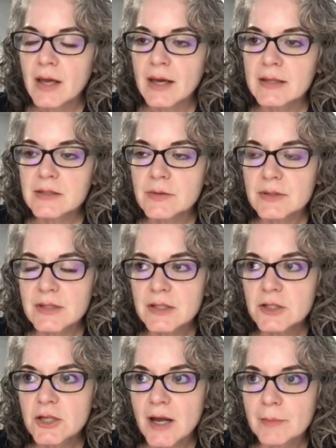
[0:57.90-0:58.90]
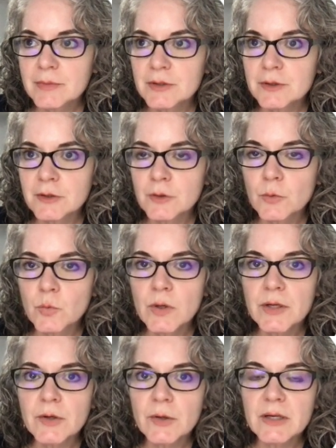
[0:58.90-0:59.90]
And so in this chapter,
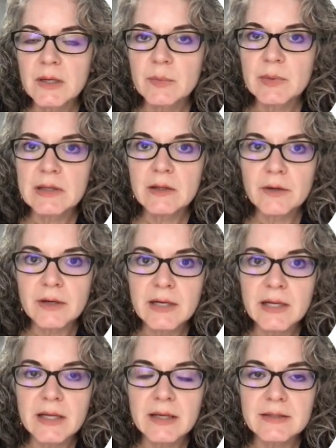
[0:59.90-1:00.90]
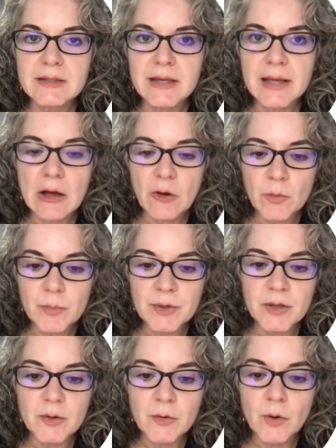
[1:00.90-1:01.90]
what you're going to be learning is going to help
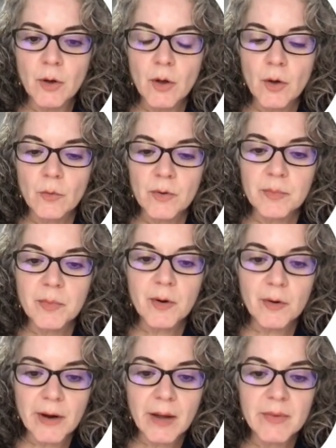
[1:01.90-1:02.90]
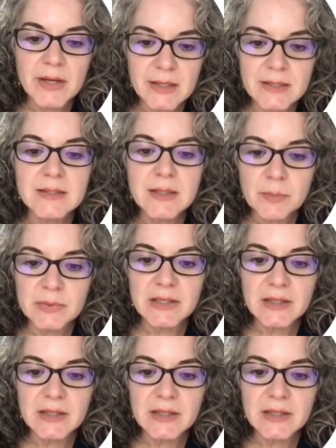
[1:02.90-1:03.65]
you with programming in assembly